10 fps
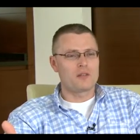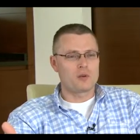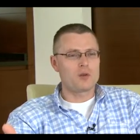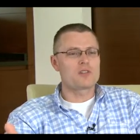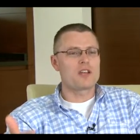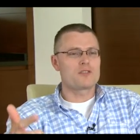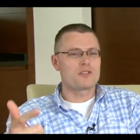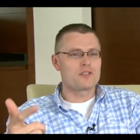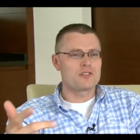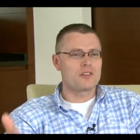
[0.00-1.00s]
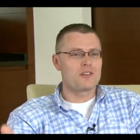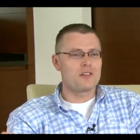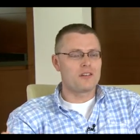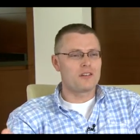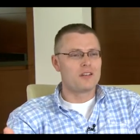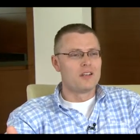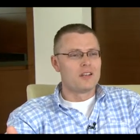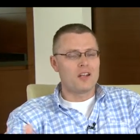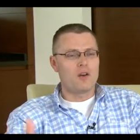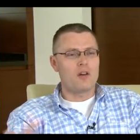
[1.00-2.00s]
processors
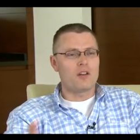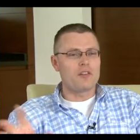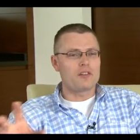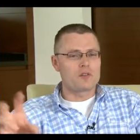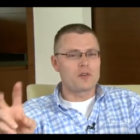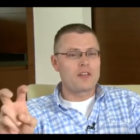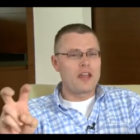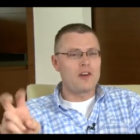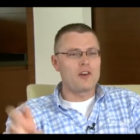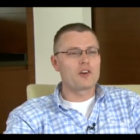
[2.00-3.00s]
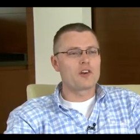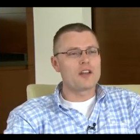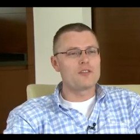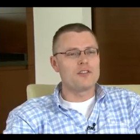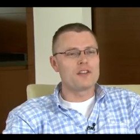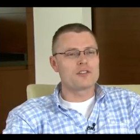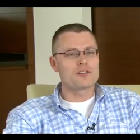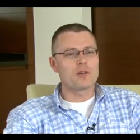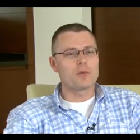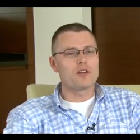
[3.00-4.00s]
and all of the sort of carrier grade features
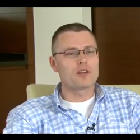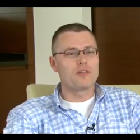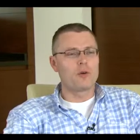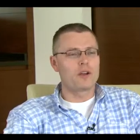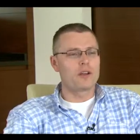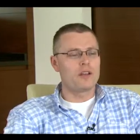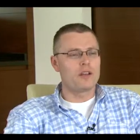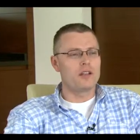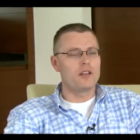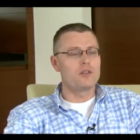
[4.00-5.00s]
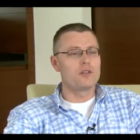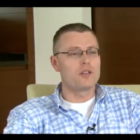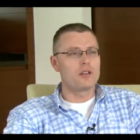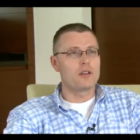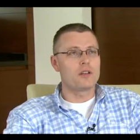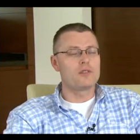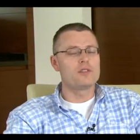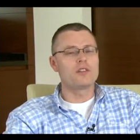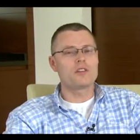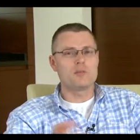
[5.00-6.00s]
that we look for in a
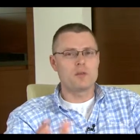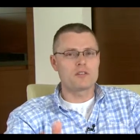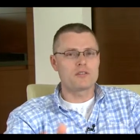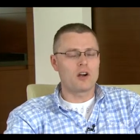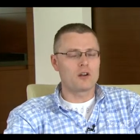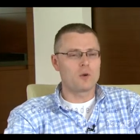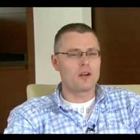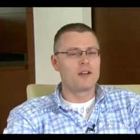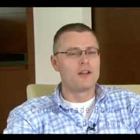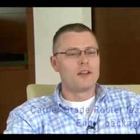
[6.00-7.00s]
utility piece of hardware.